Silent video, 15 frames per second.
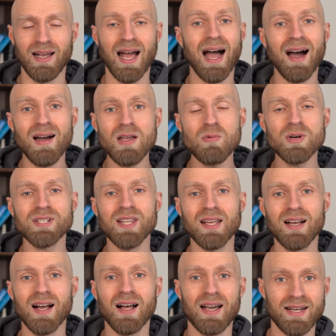I was the
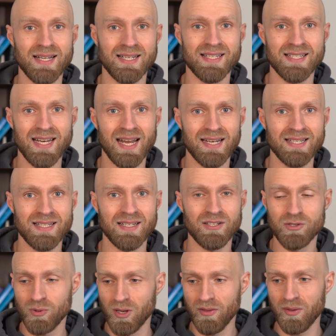guy that said
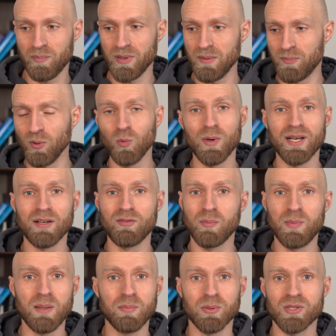to other people, whenever
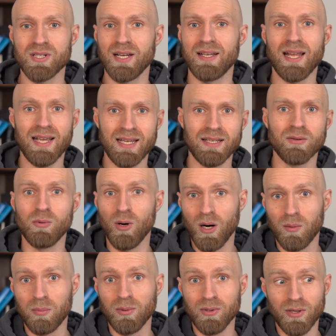people said, hey,
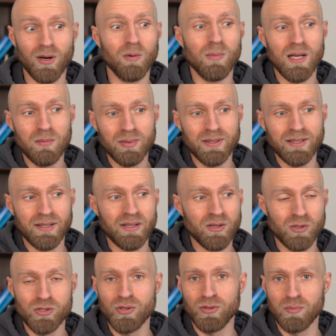Rob, maybe
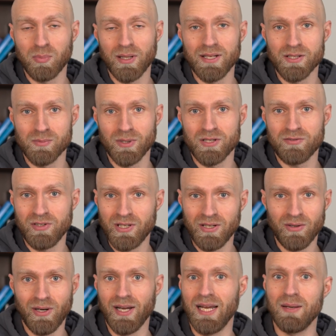you shouldn't play as much
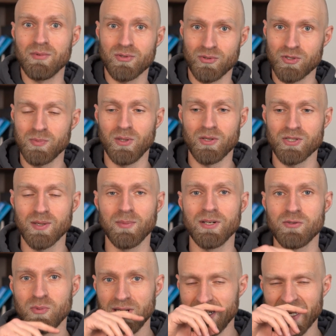video games or smoke so
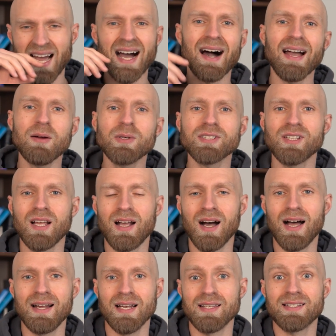much weed. I was the
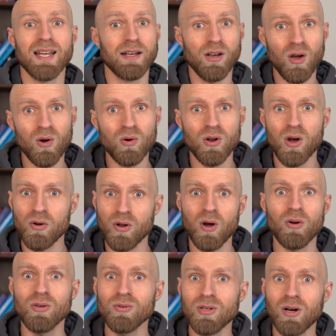guy that said,
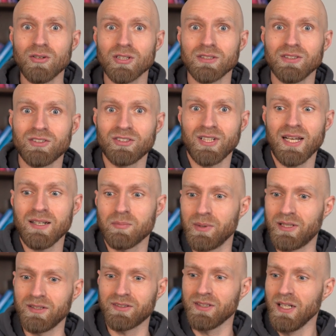no, you don't understand
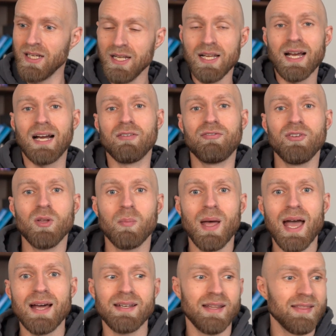because I feel
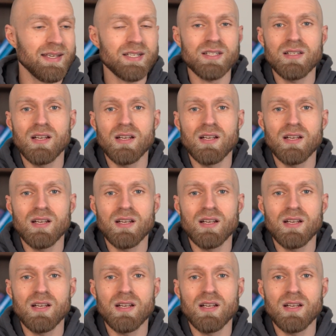bad and this